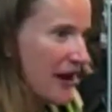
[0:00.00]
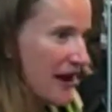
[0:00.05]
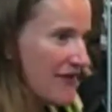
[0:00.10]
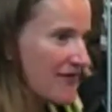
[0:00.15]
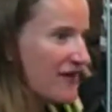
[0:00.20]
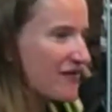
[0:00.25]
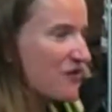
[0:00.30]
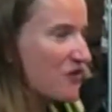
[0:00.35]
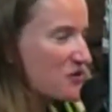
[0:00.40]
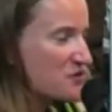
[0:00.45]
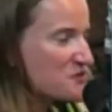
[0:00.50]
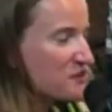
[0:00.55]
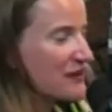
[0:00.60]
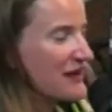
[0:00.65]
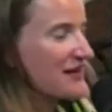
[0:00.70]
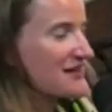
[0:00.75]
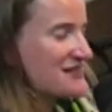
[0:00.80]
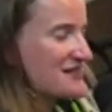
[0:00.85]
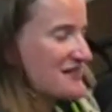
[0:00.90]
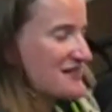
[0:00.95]
And then those
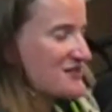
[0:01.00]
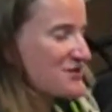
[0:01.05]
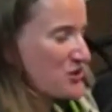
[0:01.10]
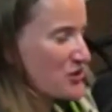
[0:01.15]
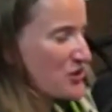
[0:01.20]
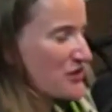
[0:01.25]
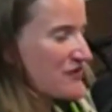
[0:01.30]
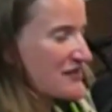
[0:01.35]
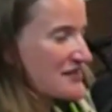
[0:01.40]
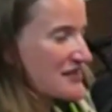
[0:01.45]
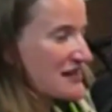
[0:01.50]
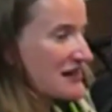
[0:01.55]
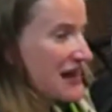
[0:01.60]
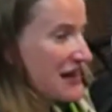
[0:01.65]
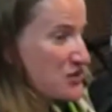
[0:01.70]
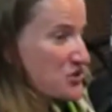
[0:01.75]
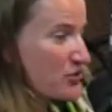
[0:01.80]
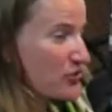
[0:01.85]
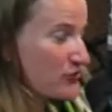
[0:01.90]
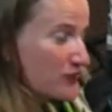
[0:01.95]
plants serve as the
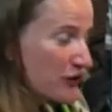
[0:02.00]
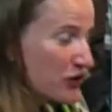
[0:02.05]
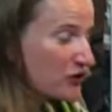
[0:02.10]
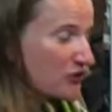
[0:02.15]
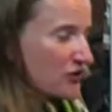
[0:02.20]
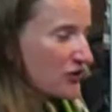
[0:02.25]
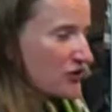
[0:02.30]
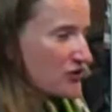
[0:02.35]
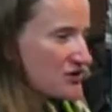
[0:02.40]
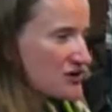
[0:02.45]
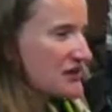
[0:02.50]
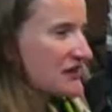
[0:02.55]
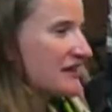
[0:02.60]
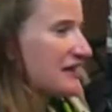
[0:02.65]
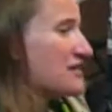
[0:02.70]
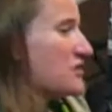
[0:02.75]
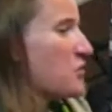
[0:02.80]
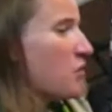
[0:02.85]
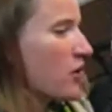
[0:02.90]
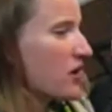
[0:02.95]
natural filter to
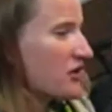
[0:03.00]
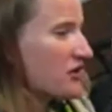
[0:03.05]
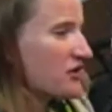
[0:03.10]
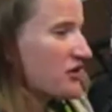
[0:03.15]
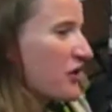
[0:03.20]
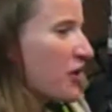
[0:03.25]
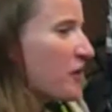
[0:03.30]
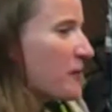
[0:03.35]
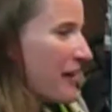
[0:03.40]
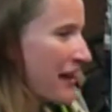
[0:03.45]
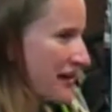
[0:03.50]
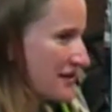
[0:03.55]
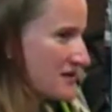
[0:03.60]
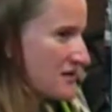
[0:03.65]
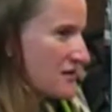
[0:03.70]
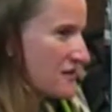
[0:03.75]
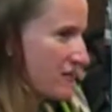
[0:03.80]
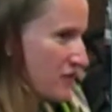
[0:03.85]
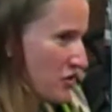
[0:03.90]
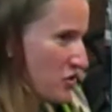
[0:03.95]
clean the water to go back to
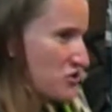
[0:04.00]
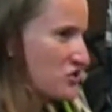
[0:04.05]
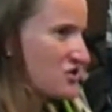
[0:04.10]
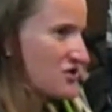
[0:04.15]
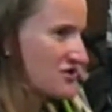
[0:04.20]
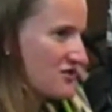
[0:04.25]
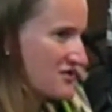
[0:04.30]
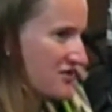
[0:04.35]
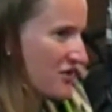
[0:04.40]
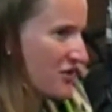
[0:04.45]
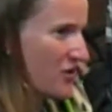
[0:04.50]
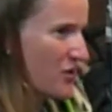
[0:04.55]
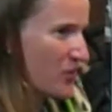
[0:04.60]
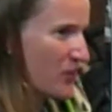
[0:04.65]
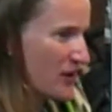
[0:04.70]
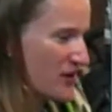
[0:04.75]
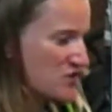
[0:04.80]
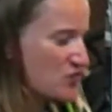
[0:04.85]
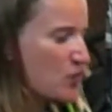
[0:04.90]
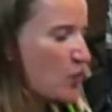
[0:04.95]
the fish. So
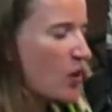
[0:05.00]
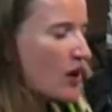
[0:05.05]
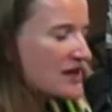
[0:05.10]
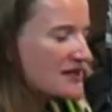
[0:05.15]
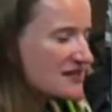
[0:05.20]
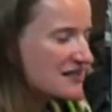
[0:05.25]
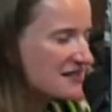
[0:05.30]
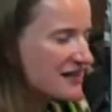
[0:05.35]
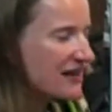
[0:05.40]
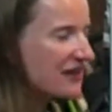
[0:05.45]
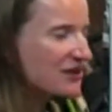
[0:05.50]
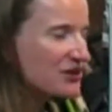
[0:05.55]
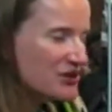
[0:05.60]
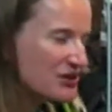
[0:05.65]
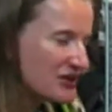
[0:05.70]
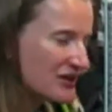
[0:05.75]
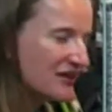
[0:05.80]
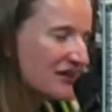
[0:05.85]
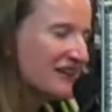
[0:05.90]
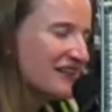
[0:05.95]
it's one
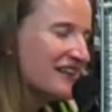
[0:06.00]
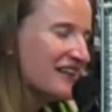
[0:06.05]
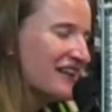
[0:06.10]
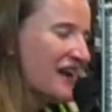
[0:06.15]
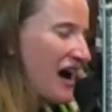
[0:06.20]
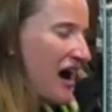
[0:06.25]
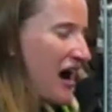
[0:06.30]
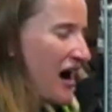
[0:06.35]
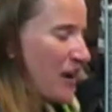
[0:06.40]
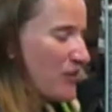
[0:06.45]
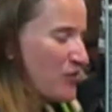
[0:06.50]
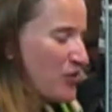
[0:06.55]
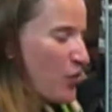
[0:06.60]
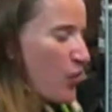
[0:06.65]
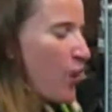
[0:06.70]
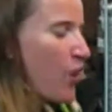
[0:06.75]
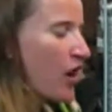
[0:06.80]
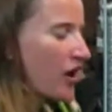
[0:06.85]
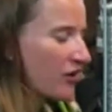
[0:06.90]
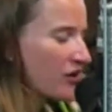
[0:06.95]
cycle. The
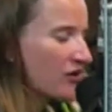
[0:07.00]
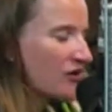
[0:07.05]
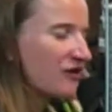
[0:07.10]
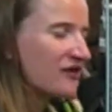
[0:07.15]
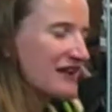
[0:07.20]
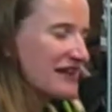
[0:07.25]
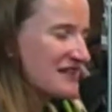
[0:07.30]
water